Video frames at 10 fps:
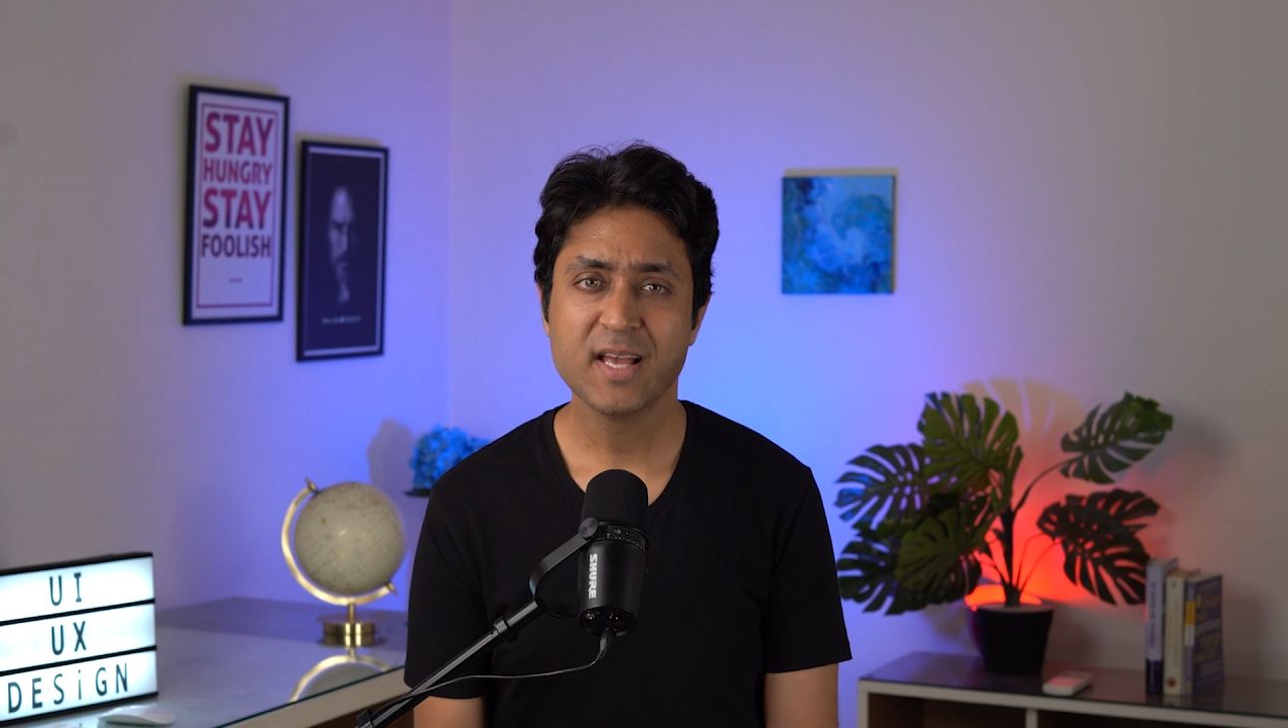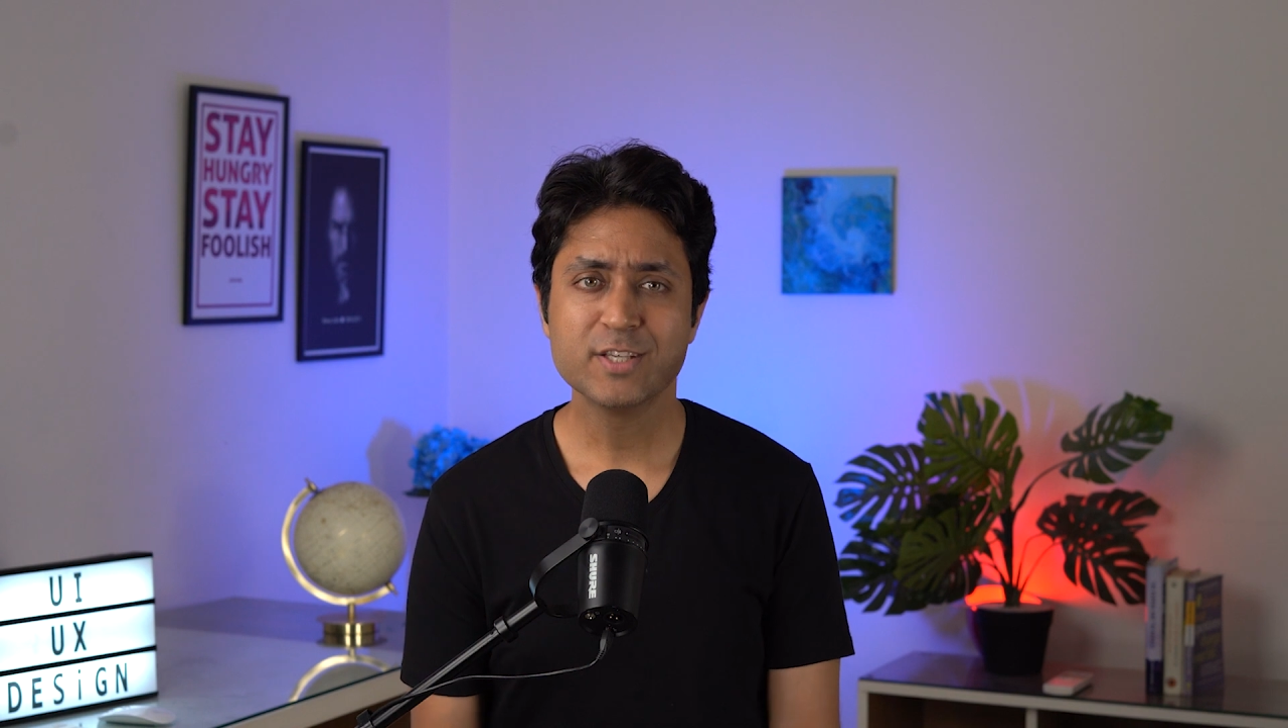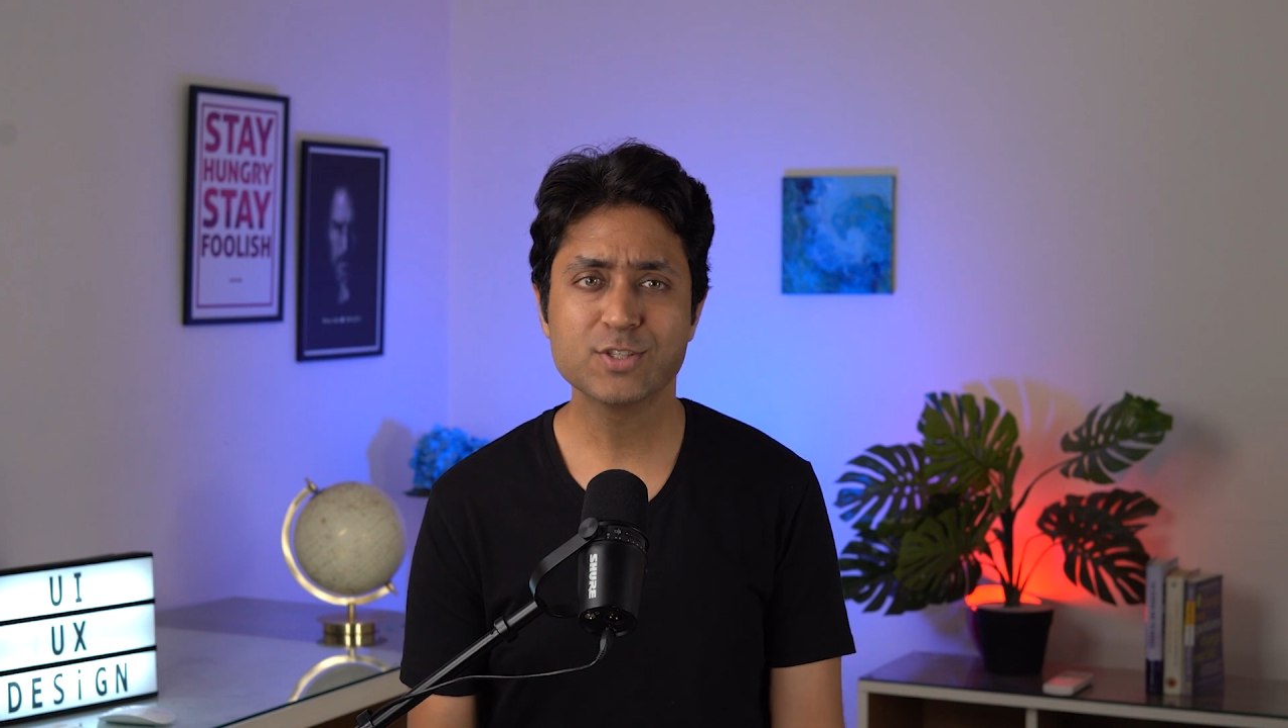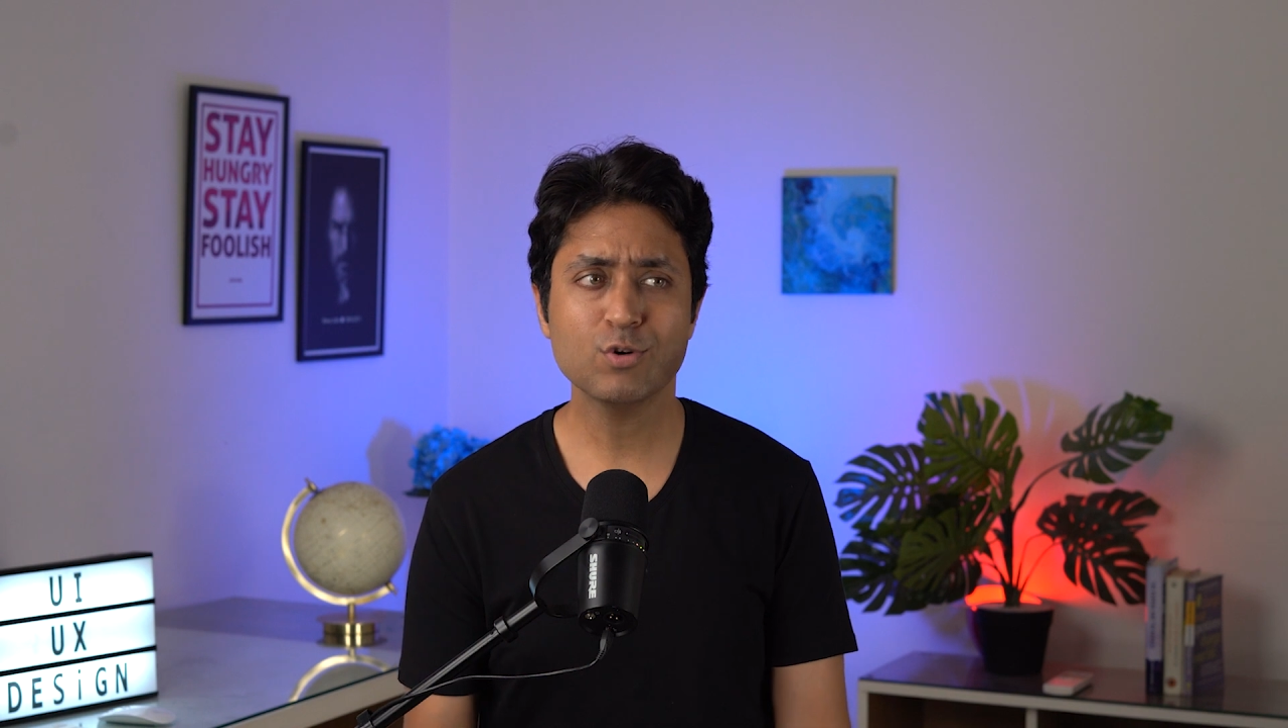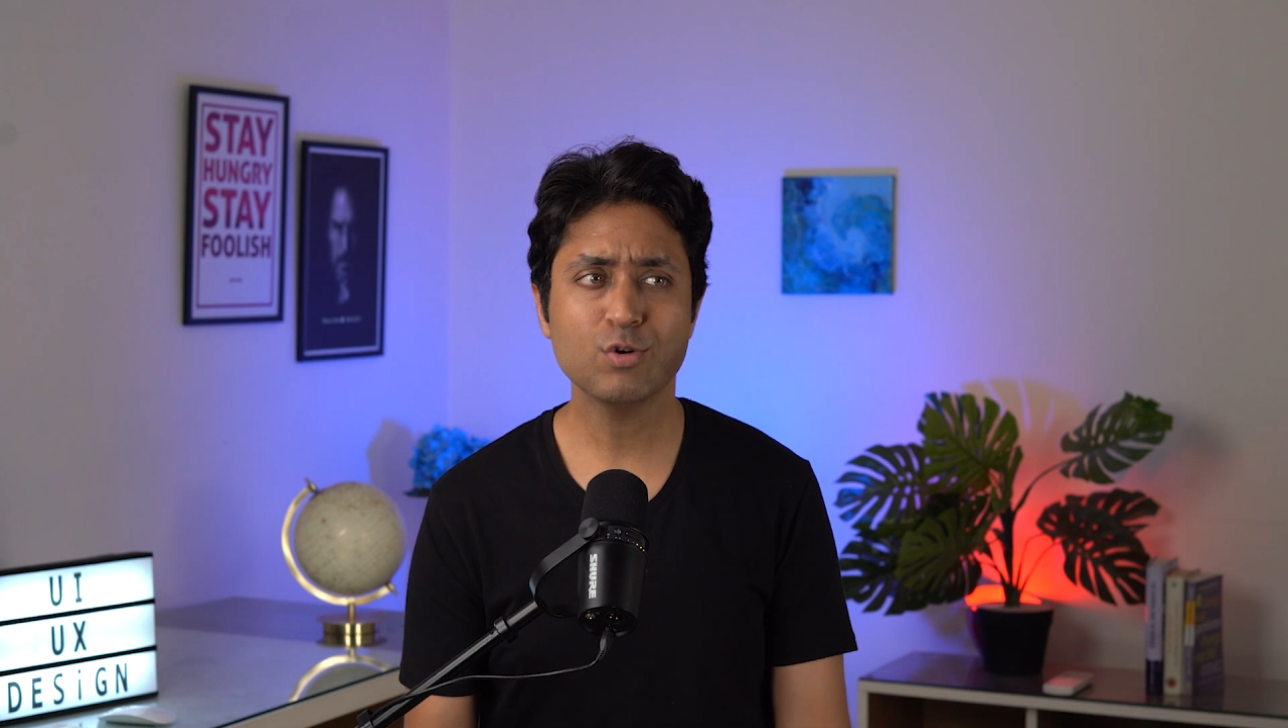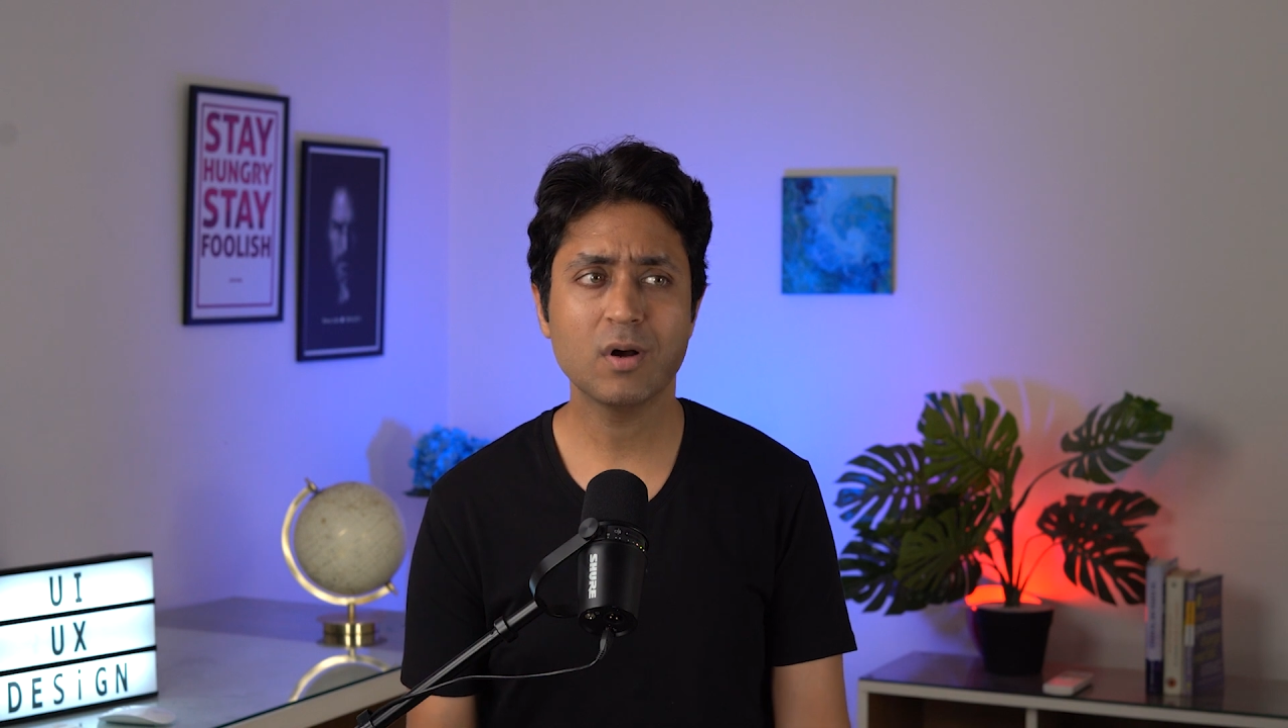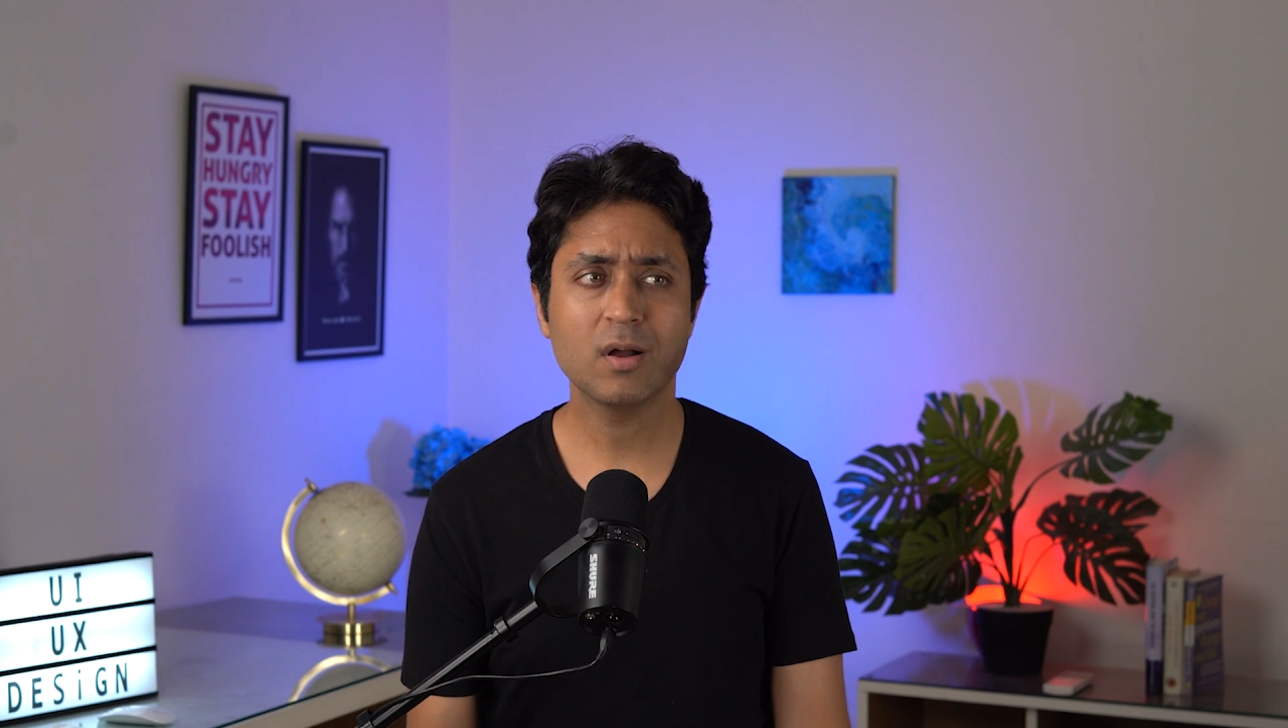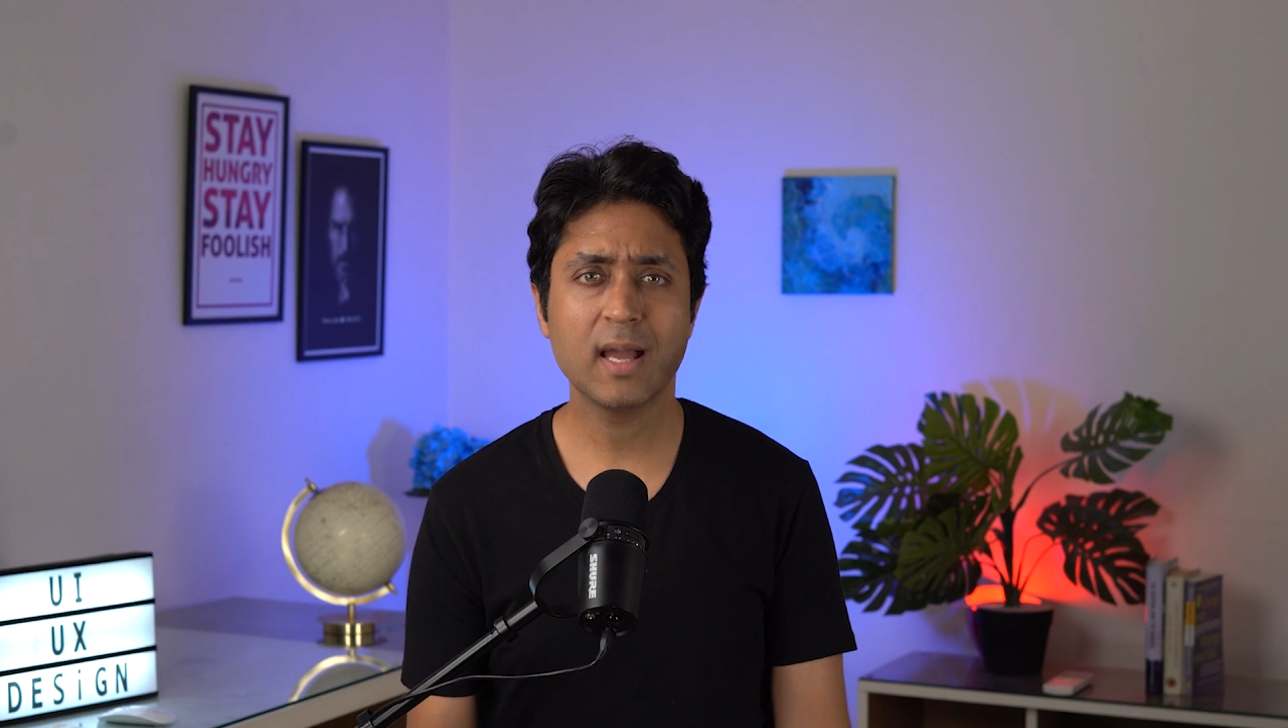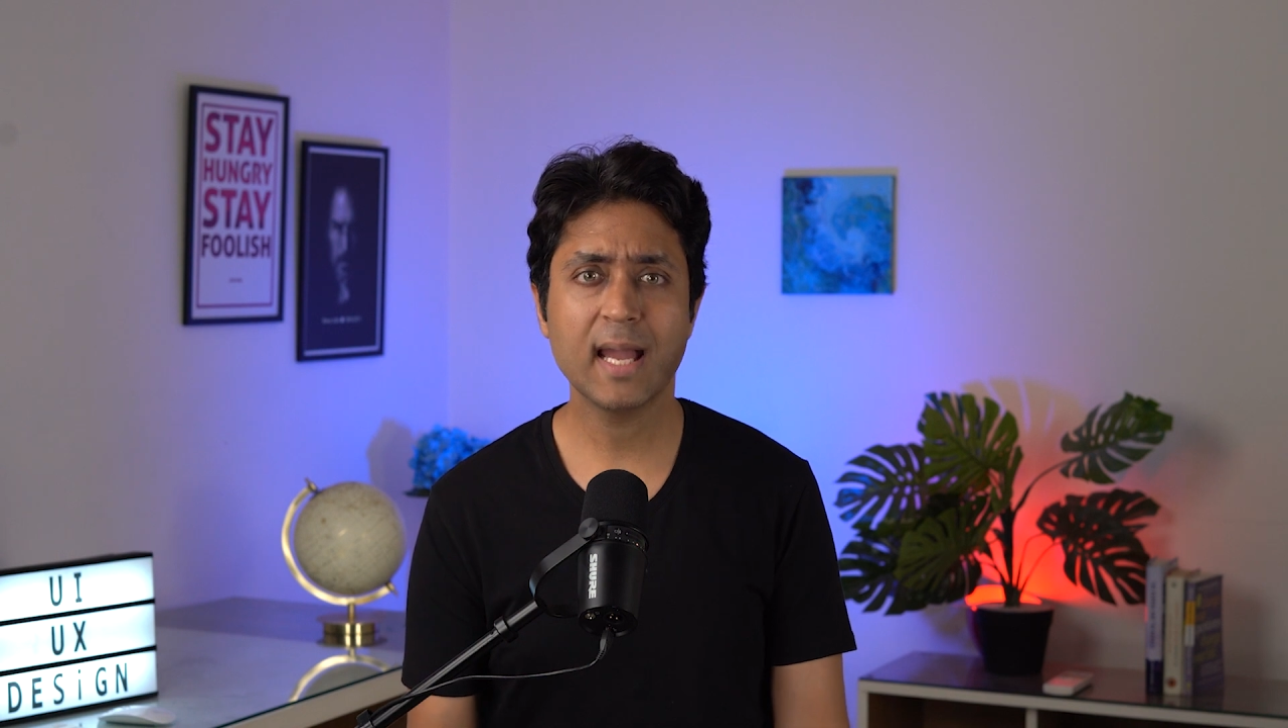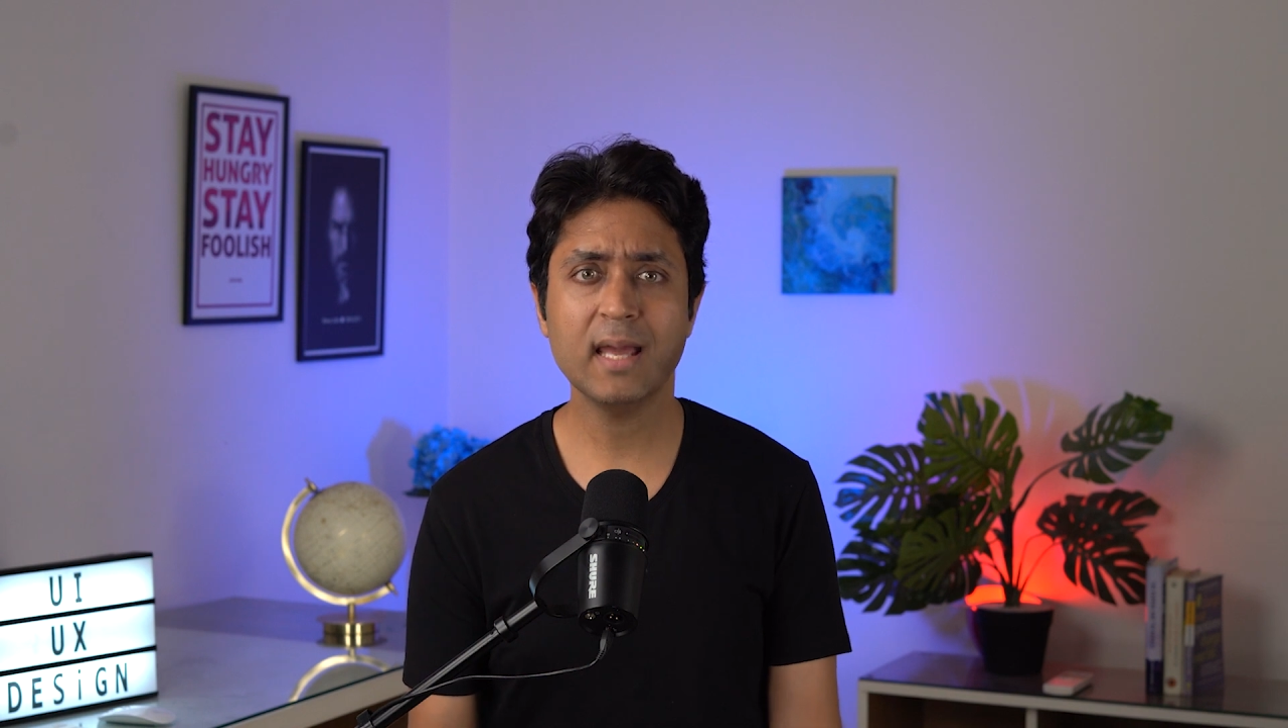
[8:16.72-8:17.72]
So